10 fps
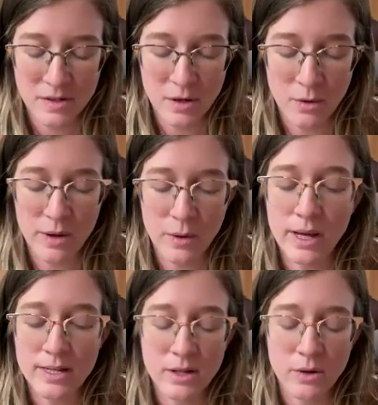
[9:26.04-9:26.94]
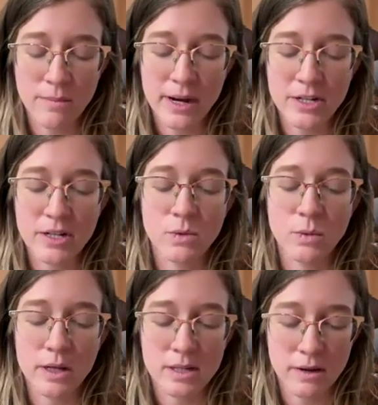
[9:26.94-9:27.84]
So compassion is
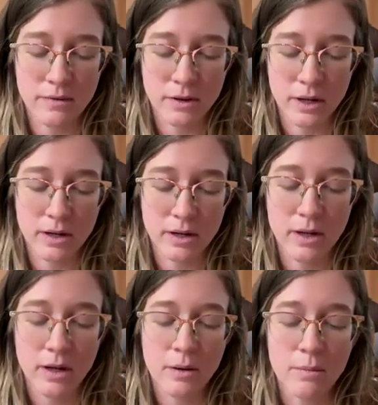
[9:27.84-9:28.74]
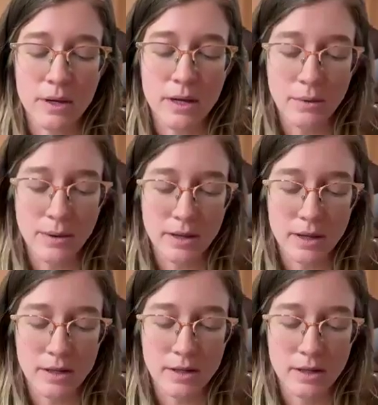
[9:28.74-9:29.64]
with suffering, being with
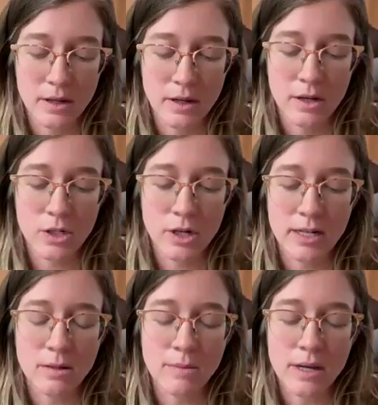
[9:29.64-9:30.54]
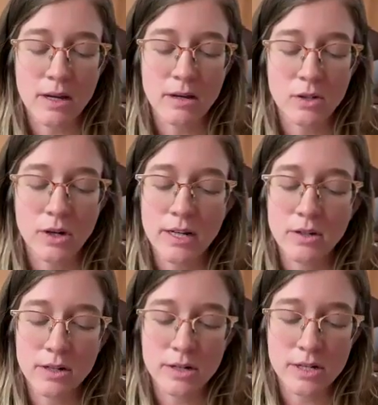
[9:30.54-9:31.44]
it, trying
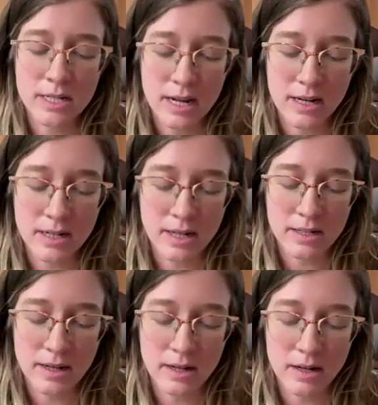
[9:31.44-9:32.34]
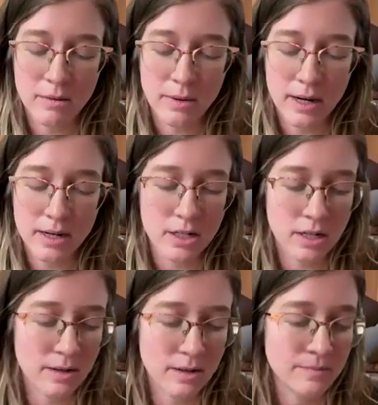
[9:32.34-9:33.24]
to understand it. And
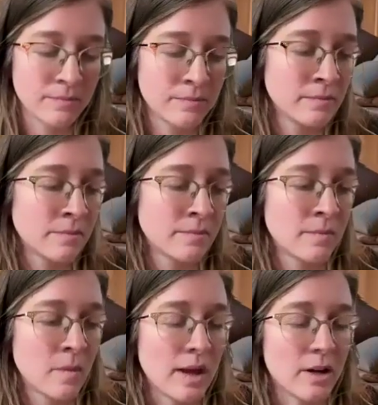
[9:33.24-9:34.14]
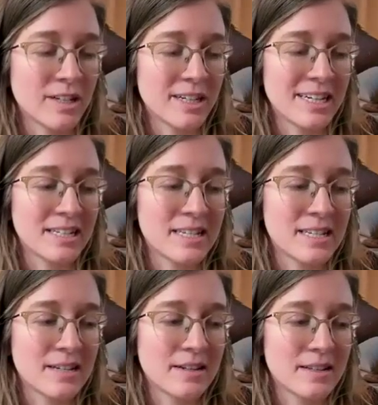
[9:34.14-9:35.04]
compassion, it
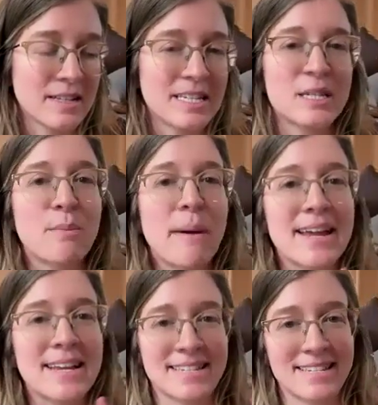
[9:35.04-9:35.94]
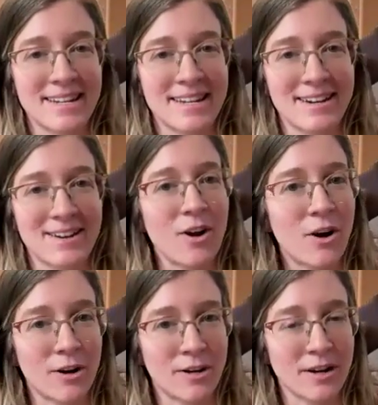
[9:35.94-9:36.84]
creates this space in our
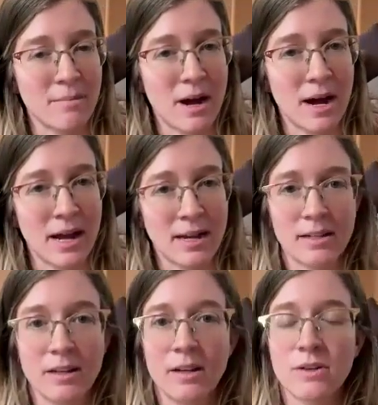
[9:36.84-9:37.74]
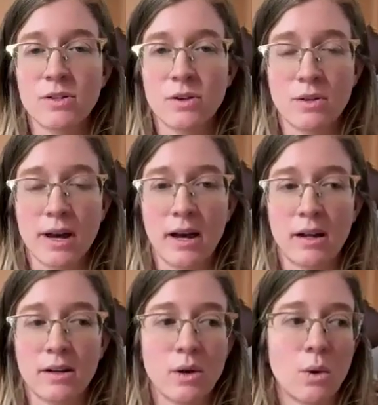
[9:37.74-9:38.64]
heart and mind so
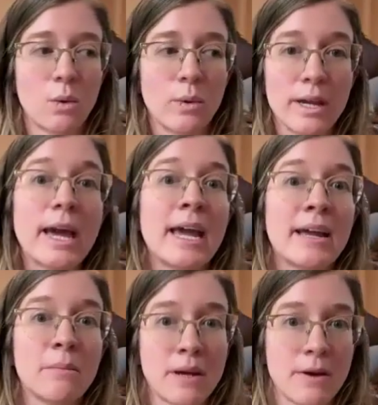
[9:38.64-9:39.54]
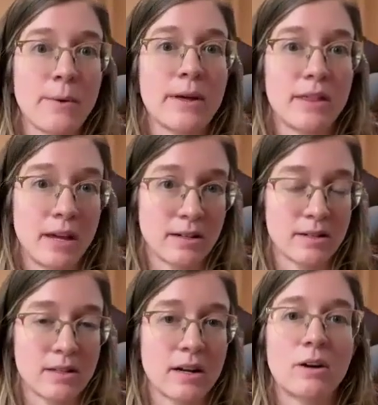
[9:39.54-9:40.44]
that we can be with
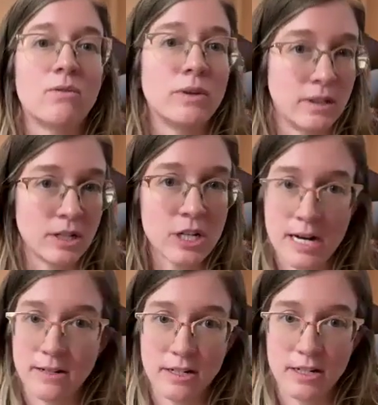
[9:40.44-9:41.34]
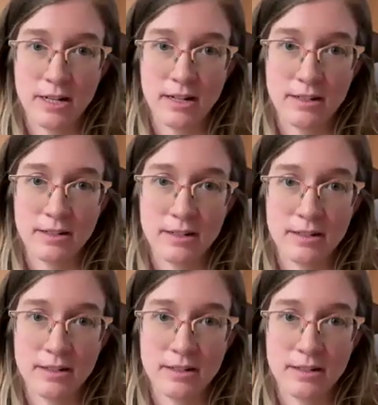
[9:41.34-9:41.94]
things that are really challenging.